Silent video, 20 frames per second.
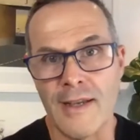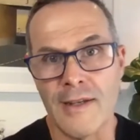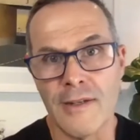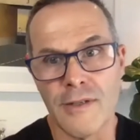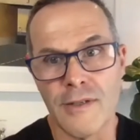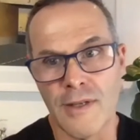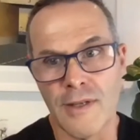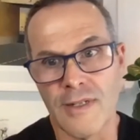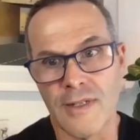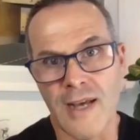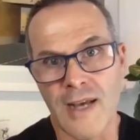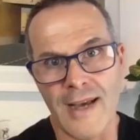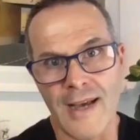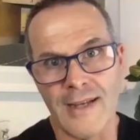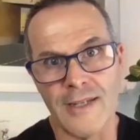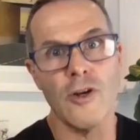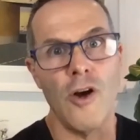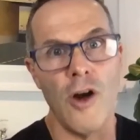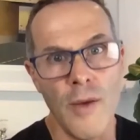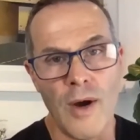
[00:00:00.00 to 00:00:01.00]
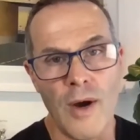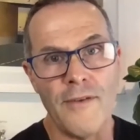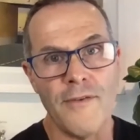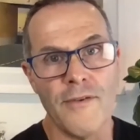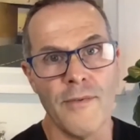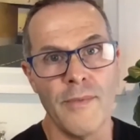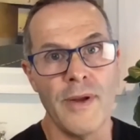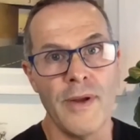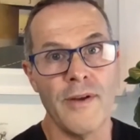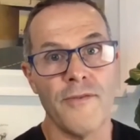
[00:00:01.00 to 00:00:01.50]
that takes time away
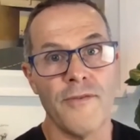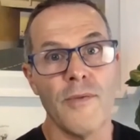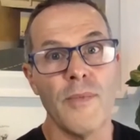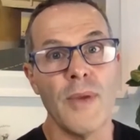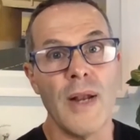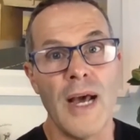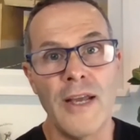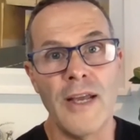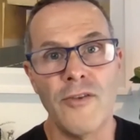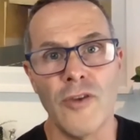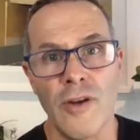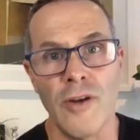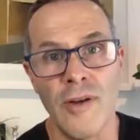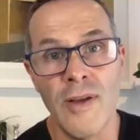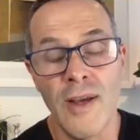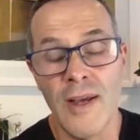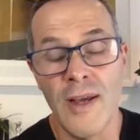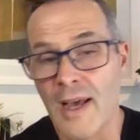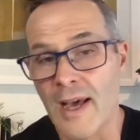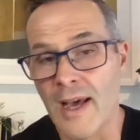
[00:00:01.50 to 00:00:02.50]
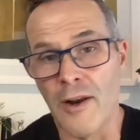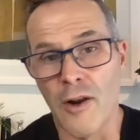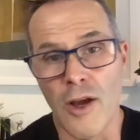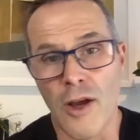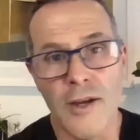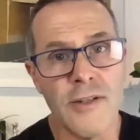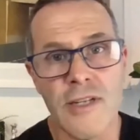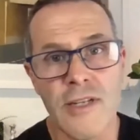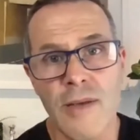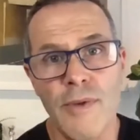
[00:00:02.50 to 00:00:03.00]
from an agent. And
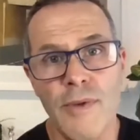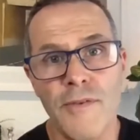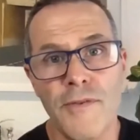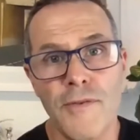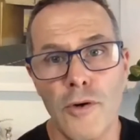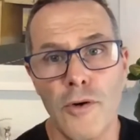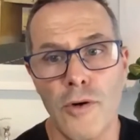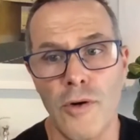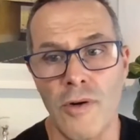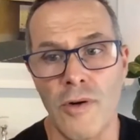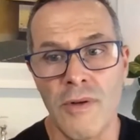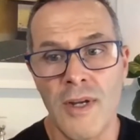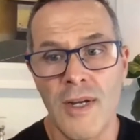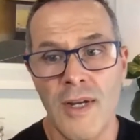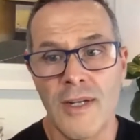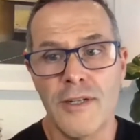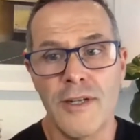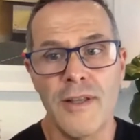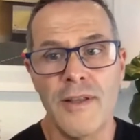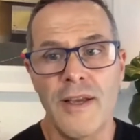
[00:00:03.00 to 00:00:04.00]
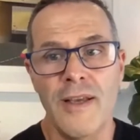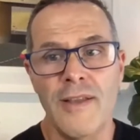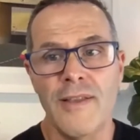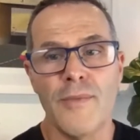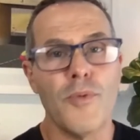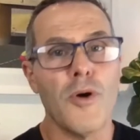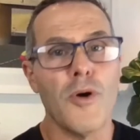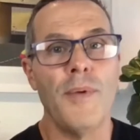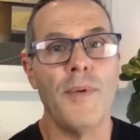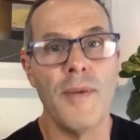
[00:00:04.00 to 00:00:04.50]
like you said before, in the
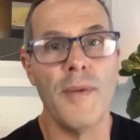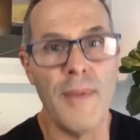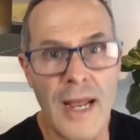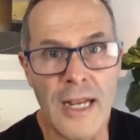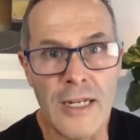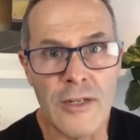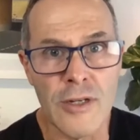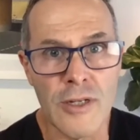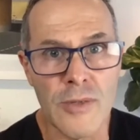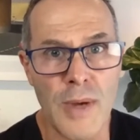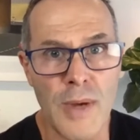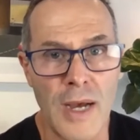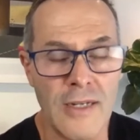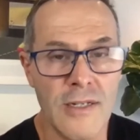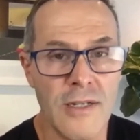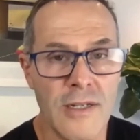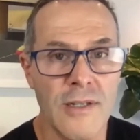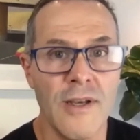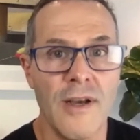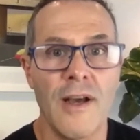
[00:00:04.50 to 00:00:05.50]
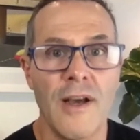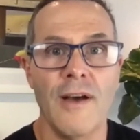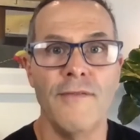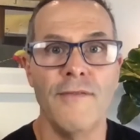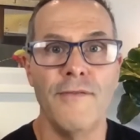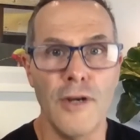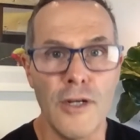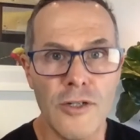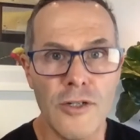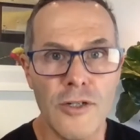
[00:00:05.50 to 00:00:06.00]
property management space, a
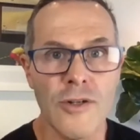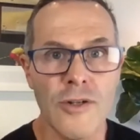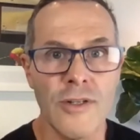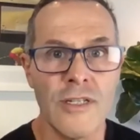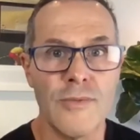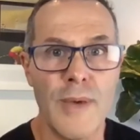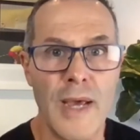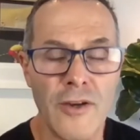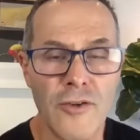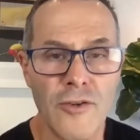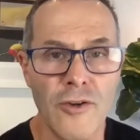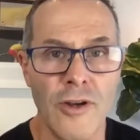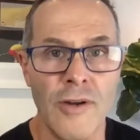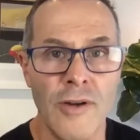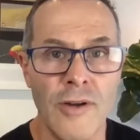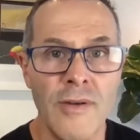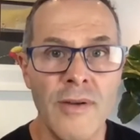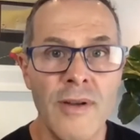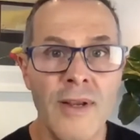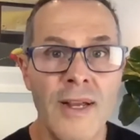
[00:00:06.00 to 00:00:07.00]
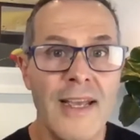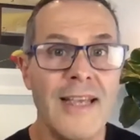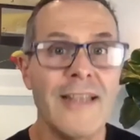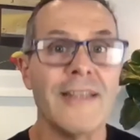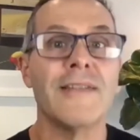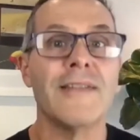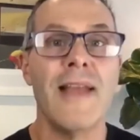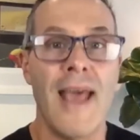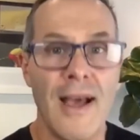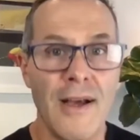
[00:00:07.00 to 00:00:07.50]
virtual inspection is
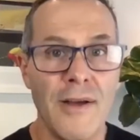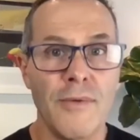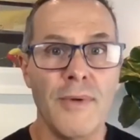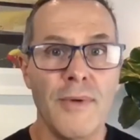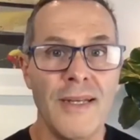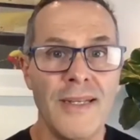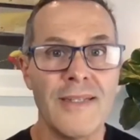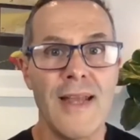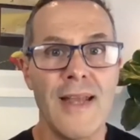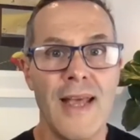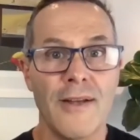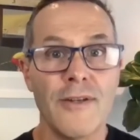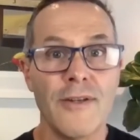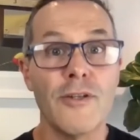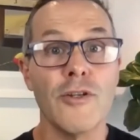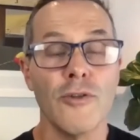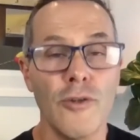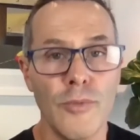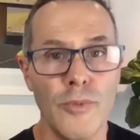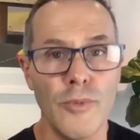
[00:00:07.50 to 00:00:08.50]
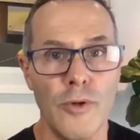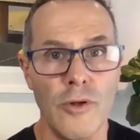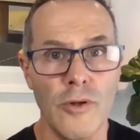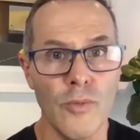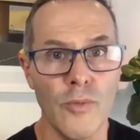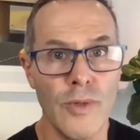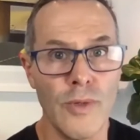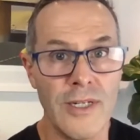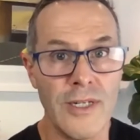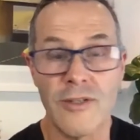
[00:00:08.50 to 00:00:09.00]
now doable,
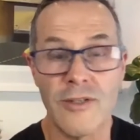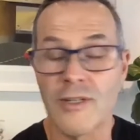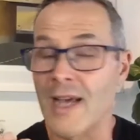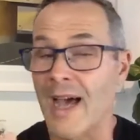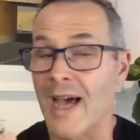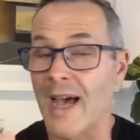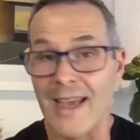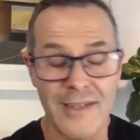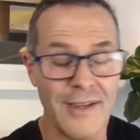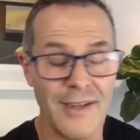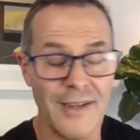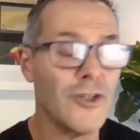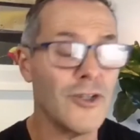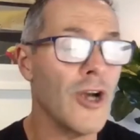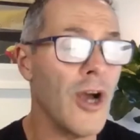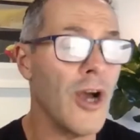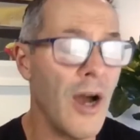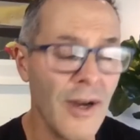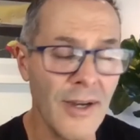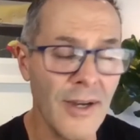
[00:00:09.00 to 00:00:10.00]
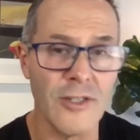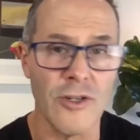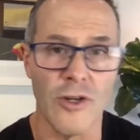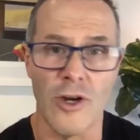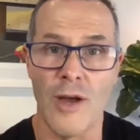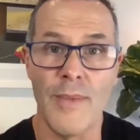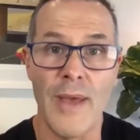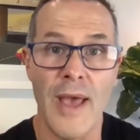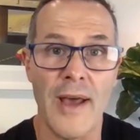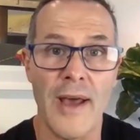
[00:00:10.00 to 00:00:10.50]
which takes a chunk of time
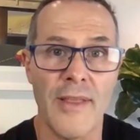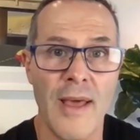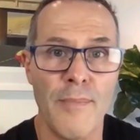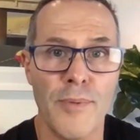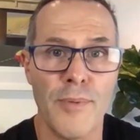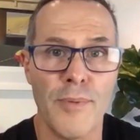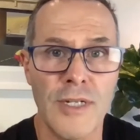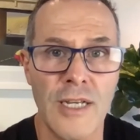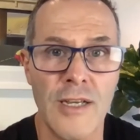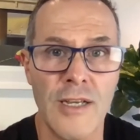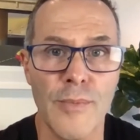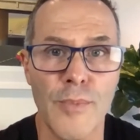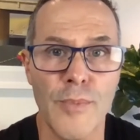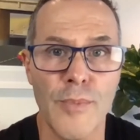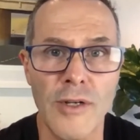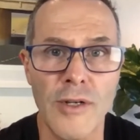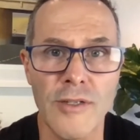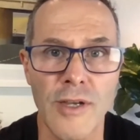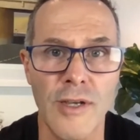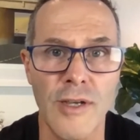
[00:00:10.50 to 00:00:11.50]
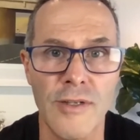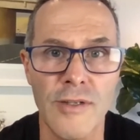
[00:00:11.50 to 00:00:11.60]
out of that particular process.